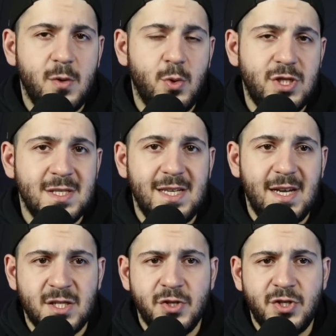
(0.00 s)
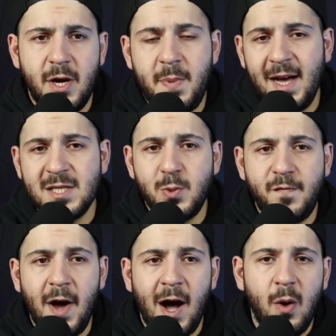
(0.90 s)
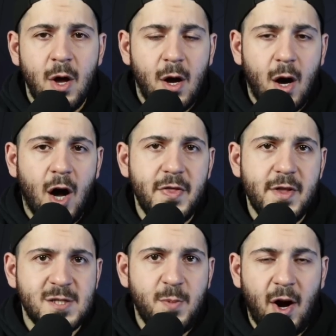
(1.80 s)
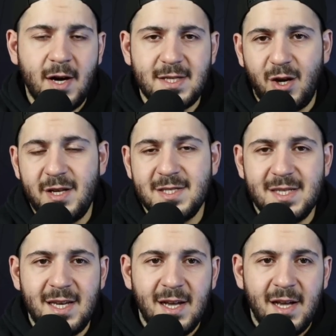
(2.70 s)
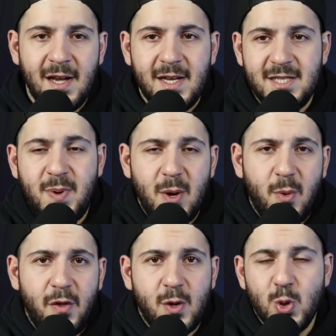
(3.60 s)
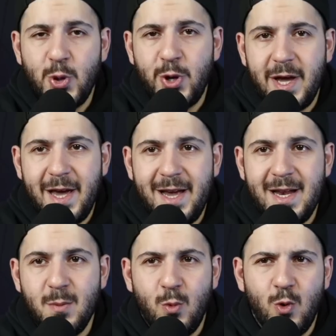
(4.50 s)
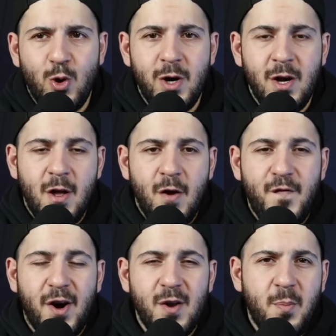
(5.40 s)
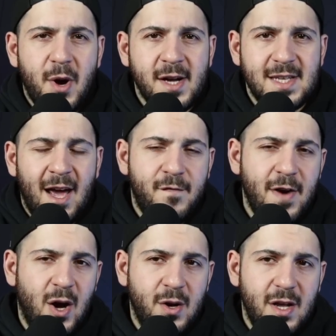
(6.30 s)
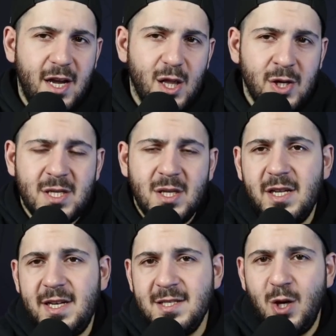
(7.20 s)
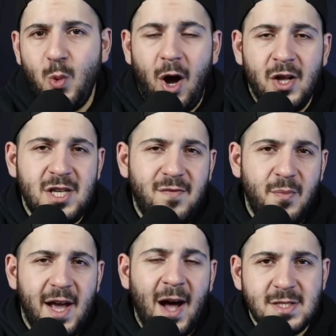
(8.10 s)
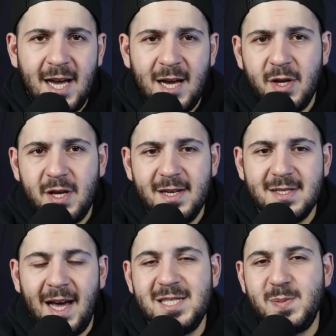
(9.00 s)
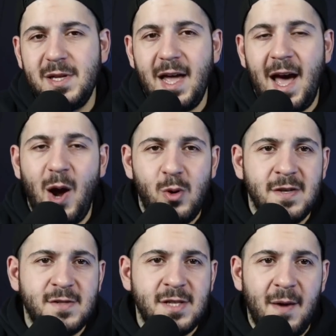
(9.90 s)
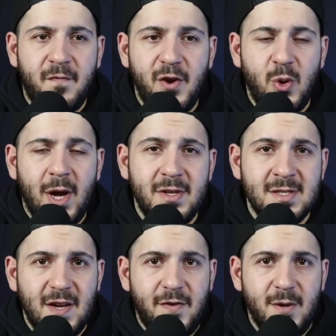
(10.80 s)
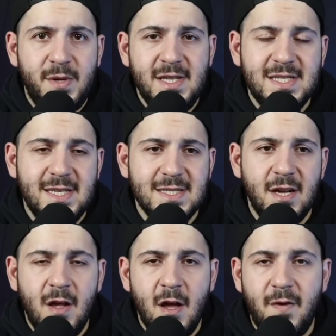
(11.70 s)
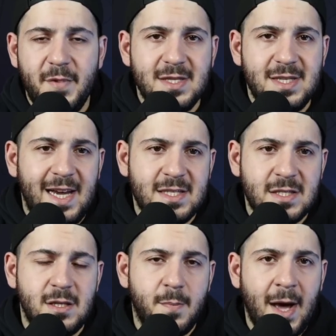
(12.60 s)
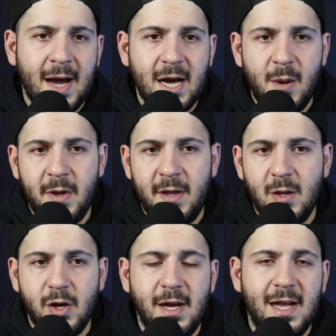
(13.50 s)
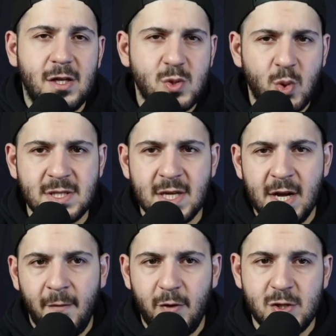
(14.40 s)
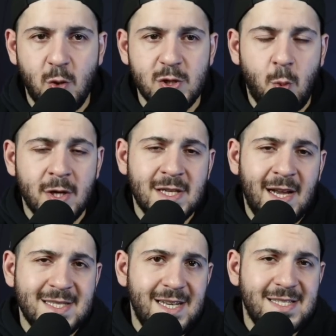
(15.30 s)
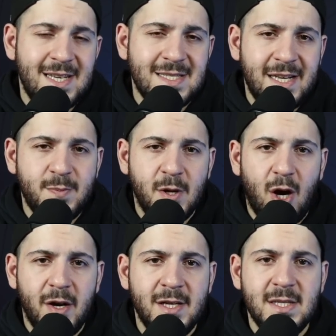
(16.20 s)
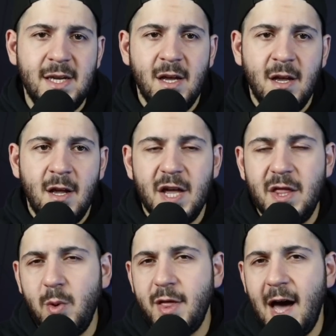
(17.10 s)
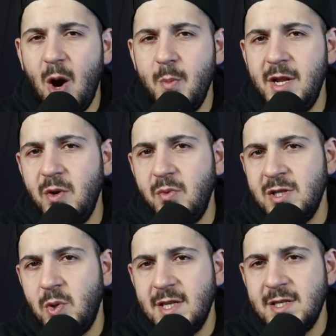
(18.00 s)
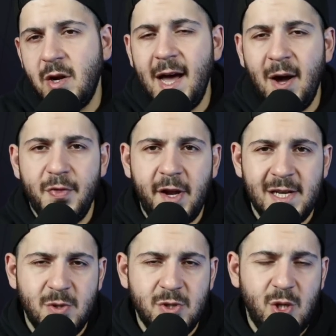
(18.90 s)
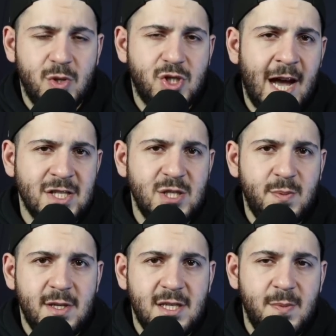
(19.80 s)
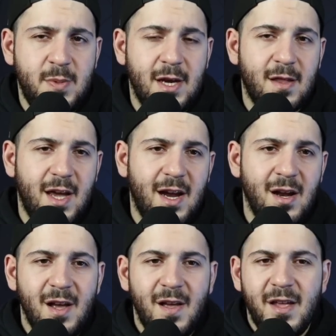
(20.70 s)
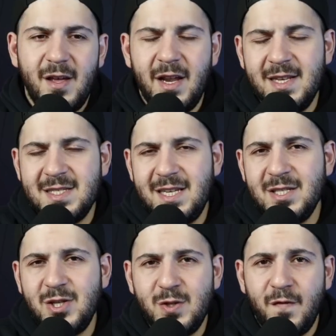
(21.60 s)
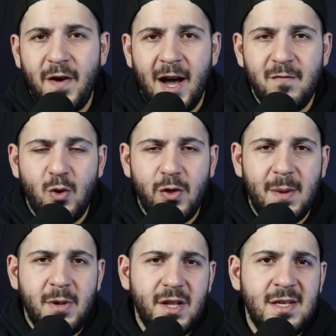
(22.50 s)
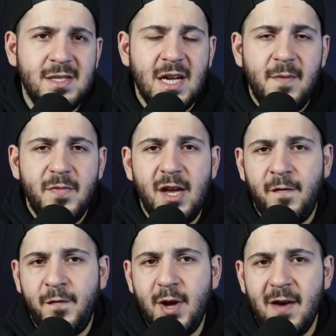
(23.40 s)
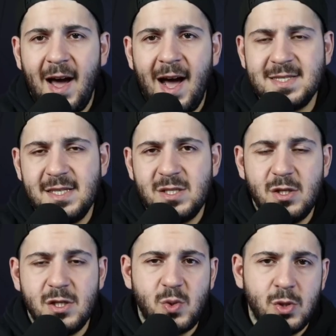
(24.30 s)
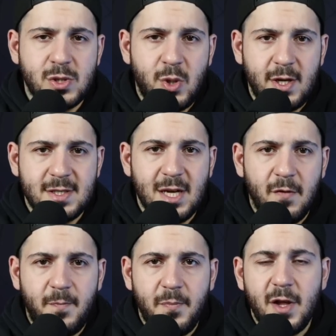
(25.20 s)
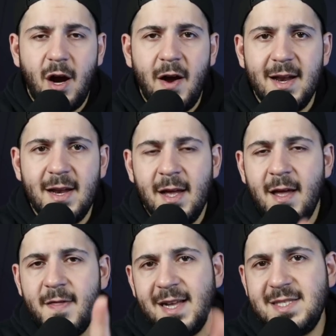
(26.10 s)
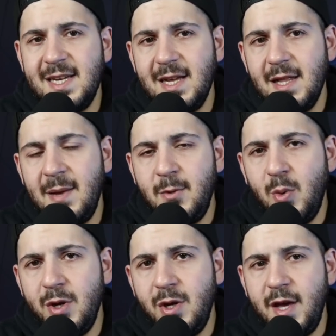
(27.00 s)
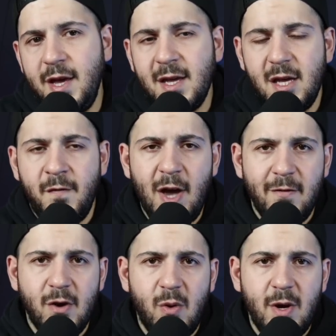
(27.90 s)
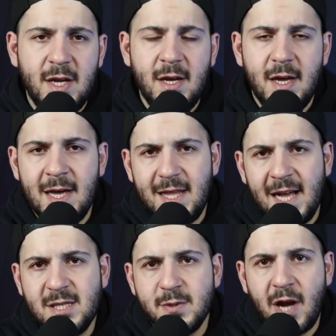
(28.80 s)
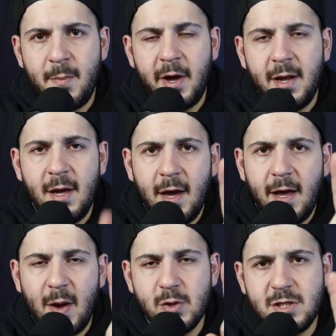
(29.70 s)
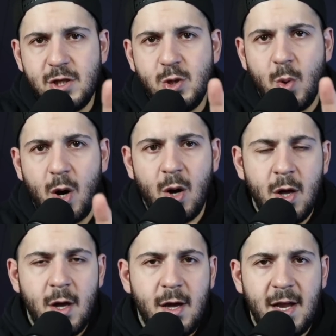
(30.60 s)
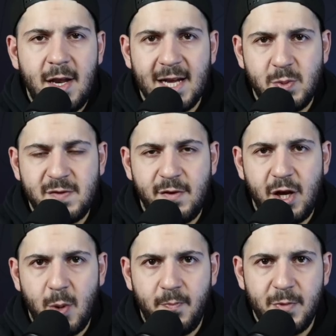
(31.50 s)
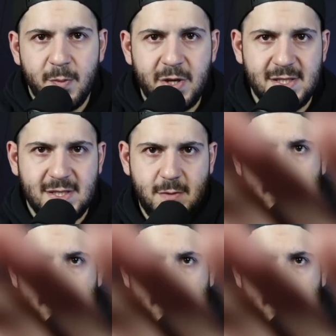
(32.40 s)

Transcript: which is the etc password file on this box. And honestly, it's probably one of the cooler and more fun bugs that I found. It looks a lot easier watching from the outside because I spent hours of time figuring out these different pieces from the dates to the backup and then looking at the source. The source wasn't as easy as this, but honestly, I think with how many resources are out there, especially with ChatGPT being there, it is easier to find vulnerabilities if you have access to the source code itself. All right, that's it. Let me know what you think. If you haven't already, hit that subscribe button, and I will see you all in next week's video. Peace.